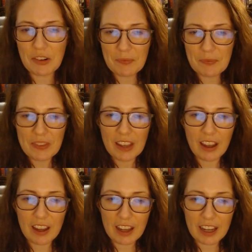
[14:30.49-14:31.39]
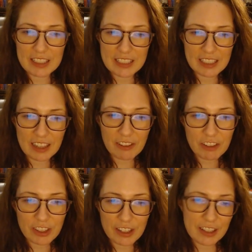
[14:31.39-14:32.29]
So uh, I did
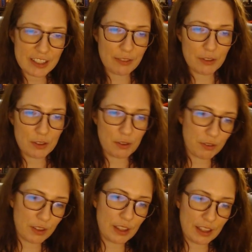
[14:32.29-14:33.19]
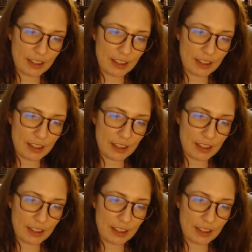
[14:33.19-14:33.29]
everything except for two of the